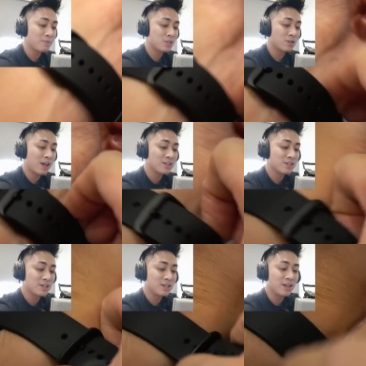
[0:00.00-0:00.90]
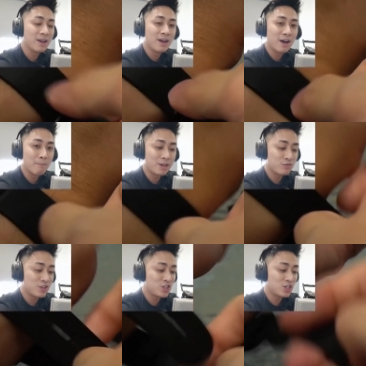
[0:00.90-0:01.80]
testing the
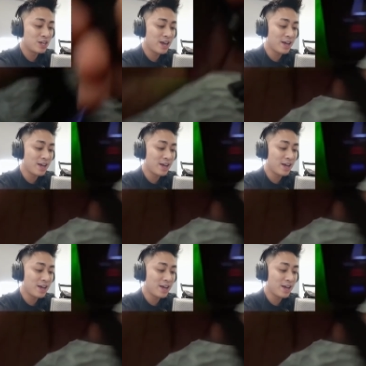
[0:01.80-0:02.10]
Amazfit GTS